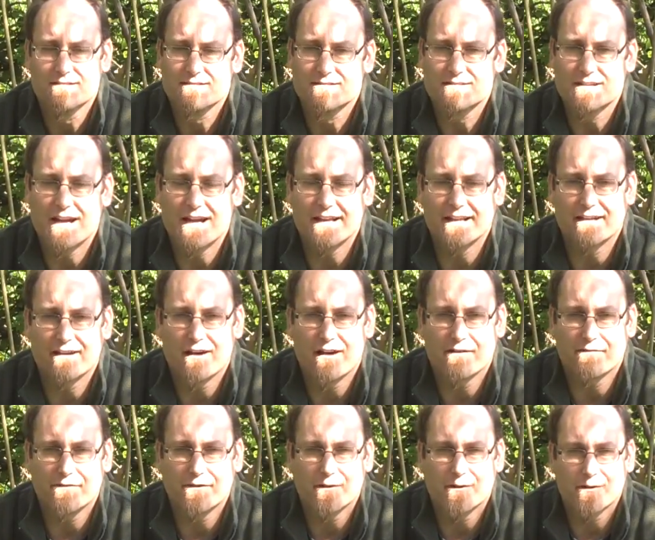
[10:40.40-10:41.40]
Signing
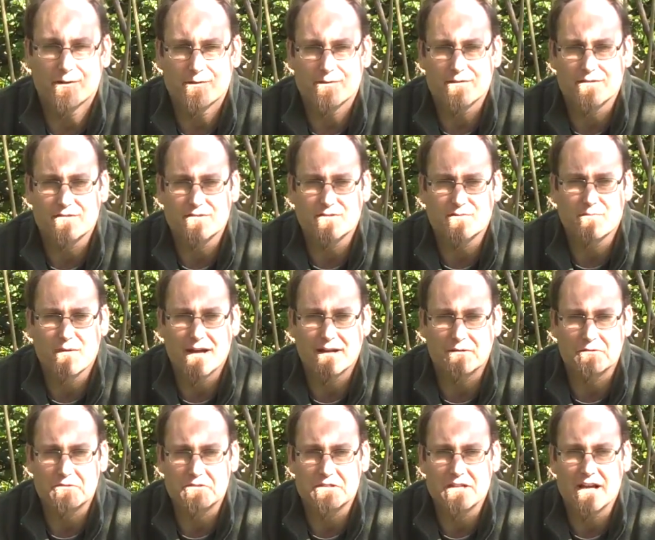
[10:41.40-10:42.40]
off here, this is
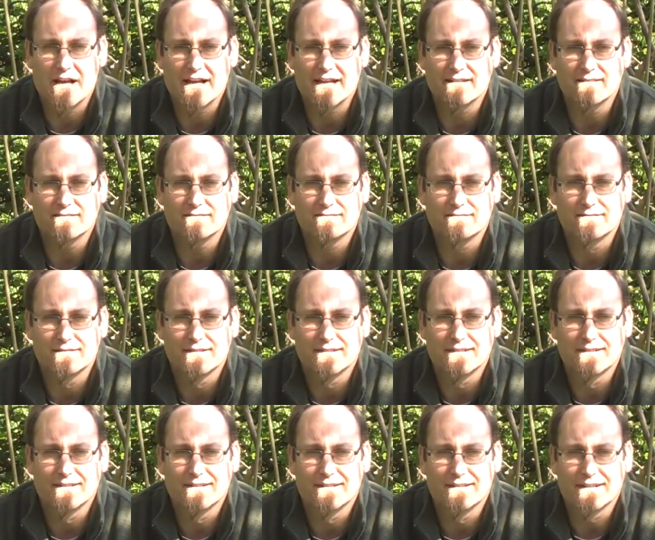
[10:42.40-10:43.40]
Michael Stein,
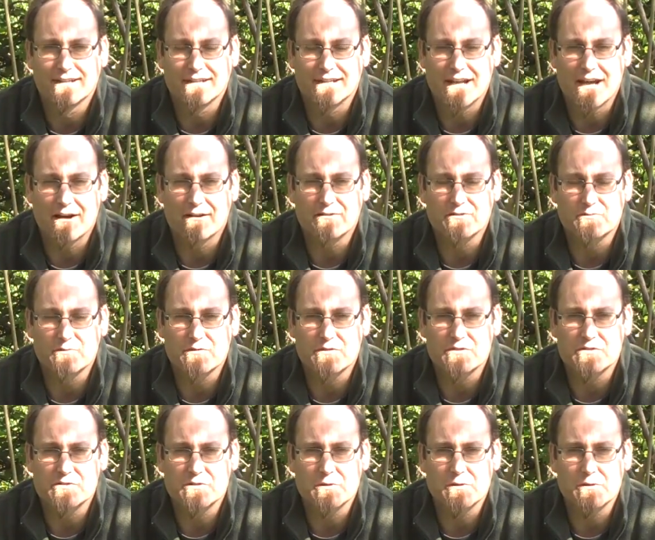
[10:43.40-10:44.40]
Encounters with
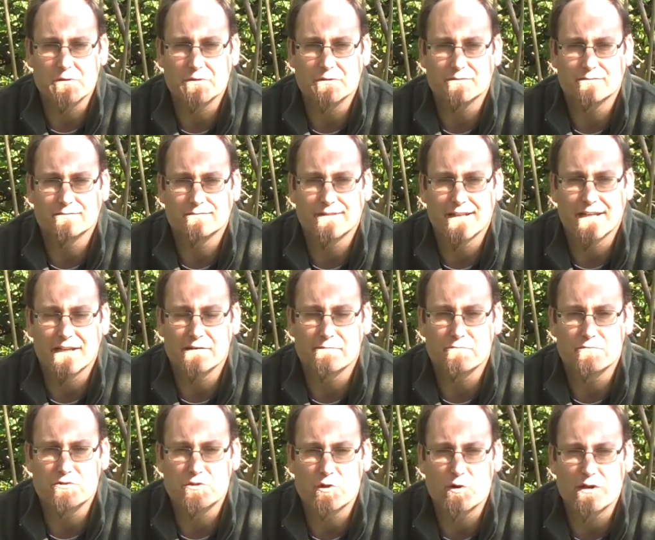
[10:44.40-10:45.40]
the Soul. Thank you
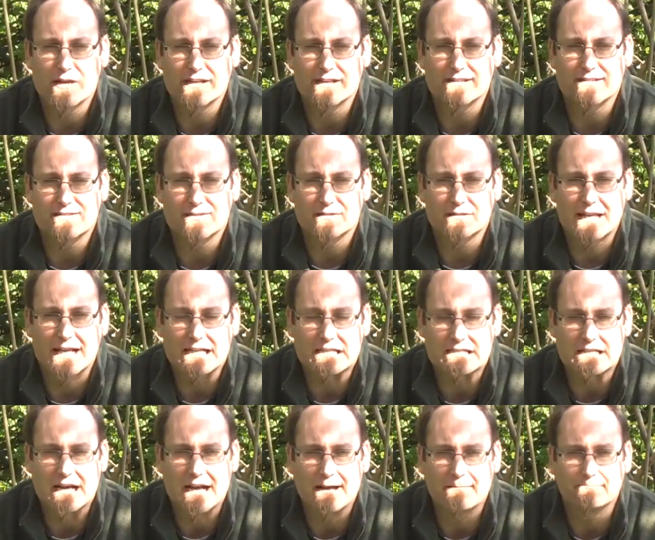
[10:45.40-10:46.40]
for joining. Until
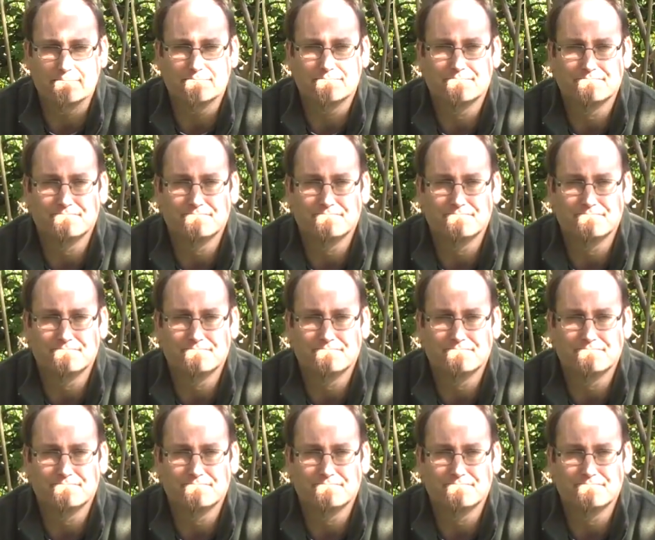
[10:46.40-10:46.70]
next time.